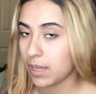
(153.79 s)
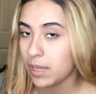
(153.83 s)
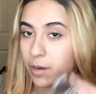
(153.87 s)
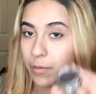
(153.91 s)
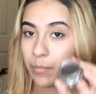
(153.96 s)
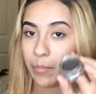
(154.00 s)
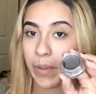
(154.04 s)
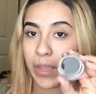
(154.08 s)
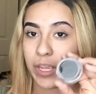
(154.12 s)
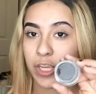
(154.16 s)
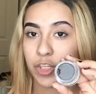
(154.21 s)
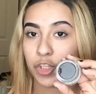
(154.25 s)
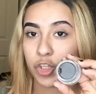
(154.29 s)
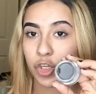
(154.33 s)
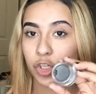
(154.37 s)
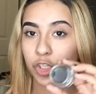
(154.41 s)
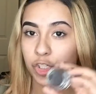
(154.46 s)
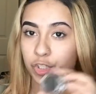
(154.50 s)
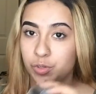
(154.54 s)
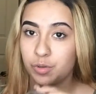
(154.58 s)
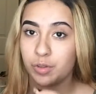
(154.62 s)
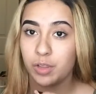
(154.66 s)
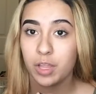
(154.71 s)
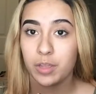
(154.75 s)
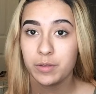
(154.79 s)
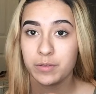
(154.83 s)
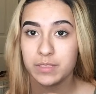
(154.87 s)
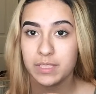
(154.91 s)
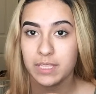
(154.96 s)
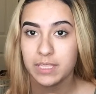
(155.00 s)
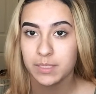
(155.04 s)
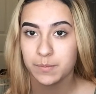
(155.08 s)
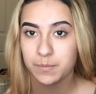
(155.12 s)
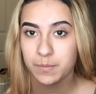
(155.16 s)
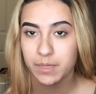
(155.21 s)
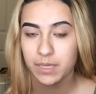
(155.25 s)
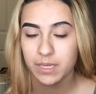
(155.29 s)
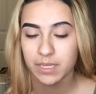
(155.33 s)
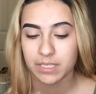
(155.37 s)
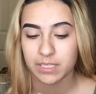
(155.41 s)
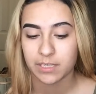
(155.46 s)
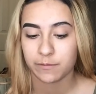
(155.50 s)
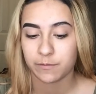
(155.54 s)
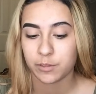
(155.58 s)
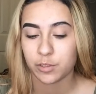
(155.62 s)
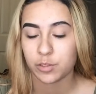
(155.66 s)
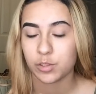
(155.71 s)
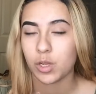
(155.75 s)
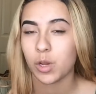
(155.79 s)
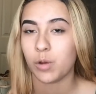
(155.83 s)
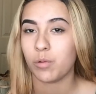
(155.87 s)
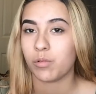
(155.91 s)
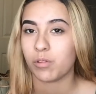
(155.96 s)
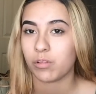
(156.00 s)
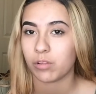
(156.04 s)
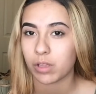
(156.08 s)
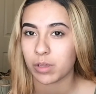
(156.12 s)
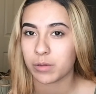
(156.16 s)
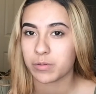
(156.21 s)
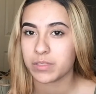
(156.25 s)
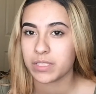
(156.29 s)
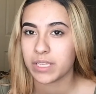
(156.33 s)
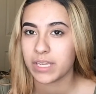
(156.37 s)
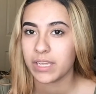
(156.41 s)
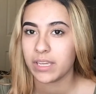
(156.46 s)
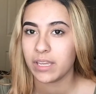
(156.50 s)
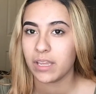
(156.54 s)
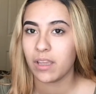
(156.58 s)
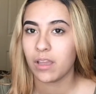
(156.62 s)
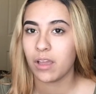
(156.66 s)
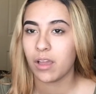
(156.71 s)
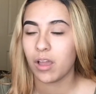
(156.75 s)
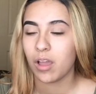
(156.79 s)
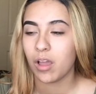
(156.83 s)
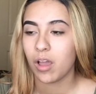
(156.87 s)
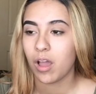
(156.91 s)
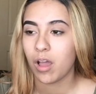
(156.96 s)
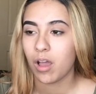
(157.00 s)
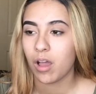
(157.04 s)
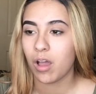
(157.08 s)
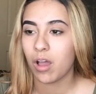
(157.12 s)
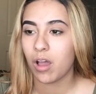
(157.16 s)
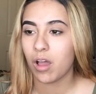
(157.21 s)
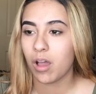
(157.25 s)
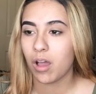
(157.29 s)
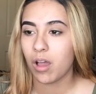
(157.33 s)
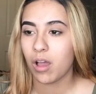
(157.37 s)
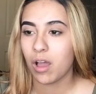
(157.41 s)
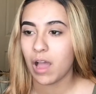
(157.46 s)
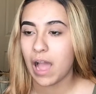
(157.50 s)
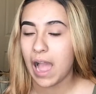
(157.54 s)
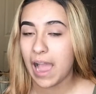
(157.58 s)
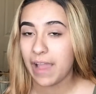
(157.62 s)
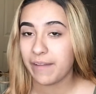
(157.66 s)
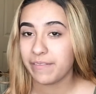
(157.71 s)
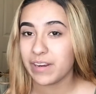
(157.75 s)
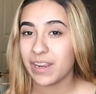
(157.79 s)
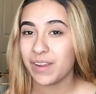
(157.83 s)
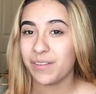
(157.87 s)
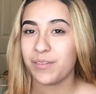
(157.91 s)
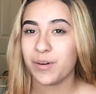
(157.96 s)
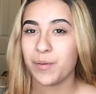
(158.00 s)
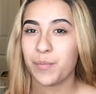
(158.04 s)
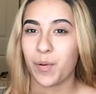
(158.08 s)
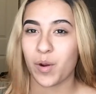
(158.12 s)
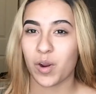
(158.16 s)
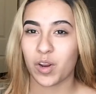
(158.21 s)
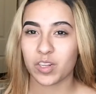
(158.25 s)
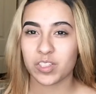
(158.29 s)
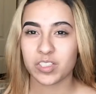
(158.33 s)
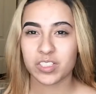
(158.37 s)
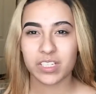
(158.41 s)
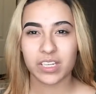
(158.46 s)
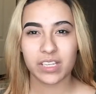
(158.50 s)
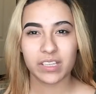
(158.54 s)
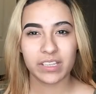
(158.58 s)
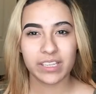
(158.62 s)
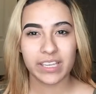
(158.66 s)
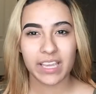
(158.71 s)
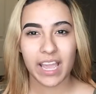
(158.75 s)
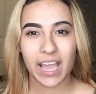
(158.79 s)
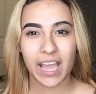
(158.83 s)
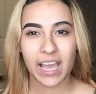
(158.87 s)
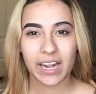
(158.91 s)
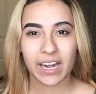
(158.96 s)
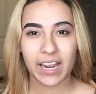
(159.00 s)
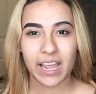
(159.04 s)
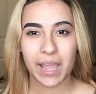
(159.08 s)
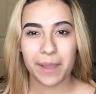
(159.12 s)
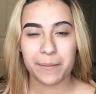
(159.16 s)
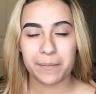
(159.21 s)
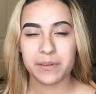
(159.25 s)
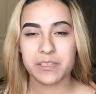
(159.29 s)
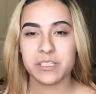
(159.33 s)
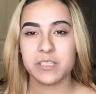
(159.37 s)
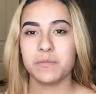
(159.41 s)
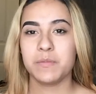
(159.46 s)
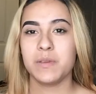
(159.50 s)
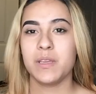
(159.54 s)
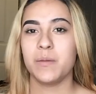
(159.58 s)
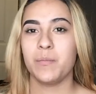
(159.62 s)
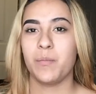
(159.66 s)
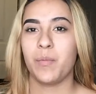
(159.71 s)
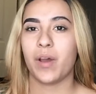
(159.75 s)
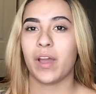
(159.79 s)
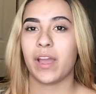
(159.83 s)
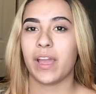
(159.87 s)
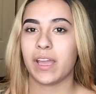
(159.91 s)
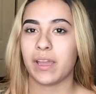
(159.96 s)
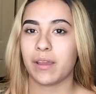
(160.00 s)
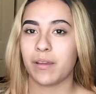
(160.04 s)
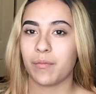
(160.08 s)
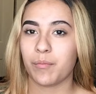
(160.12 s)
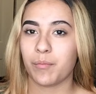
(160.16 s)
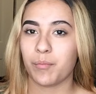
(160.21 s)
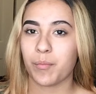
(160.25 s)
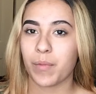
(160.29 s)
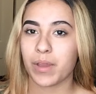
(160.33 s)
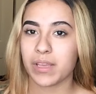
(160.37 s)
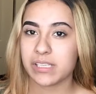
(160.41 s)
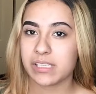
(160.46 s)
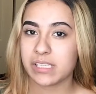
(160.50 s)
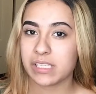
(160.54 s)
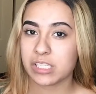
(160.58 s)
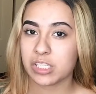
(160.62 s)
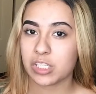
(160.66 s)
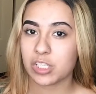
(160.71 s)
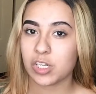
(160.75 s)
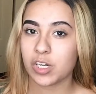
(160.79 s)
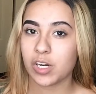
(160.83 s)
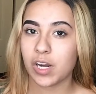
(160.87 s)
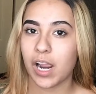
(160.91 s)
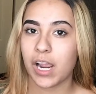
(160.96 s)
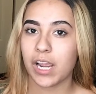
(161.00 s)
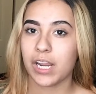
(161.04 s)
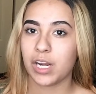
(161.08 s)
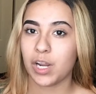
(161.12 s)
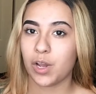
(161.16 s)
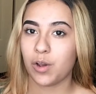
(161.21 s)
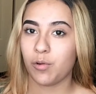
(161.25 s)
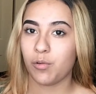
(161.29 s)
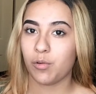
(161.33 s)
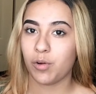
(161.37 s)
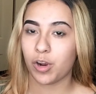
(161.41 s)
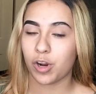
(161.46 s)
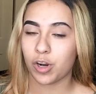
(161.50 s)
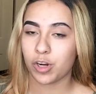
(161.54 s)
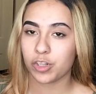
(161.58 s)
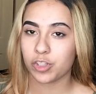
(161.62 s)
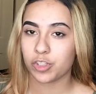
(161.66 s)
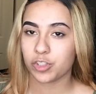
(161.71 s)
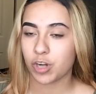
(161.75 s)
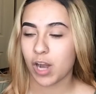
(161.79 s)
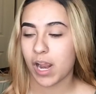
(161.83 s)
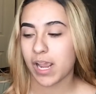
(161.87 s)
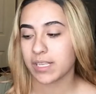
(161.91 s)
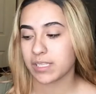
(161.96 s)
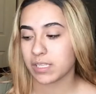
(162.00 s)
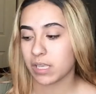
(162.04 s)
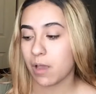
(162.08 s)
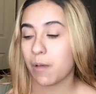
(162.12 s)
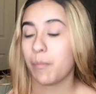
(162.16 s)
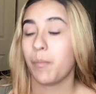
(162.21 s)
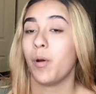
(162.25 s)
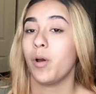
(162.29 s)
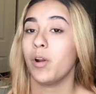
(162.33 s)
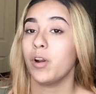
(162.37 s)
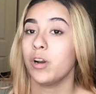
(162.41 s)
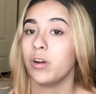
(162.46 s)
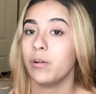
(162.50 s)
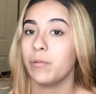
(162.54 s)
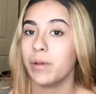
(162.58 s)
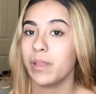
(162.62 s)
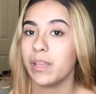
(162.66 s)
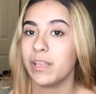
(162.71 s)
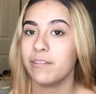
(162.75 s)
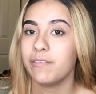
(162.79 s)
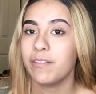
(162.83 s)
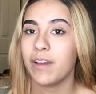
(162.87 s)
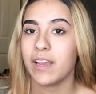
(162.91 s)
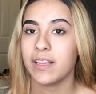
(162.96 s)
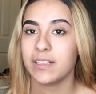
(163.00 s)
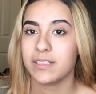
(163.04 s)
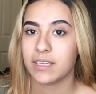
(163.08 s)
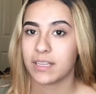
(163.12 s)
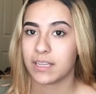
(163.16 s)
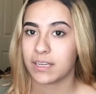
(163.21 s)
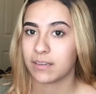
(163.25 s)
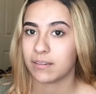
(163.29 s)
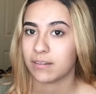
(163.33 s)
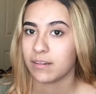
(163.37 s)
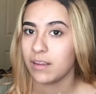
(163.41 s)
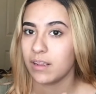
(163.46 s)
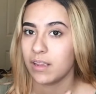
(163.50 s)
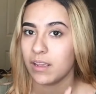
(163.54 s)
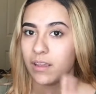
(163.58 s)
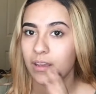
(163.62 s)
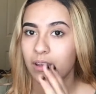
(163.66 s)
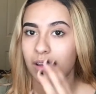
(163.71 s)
And make sure to close this, because if you don't close it, I've never personally had it happen to me, but my sister, I know hers dries up on her really fast, and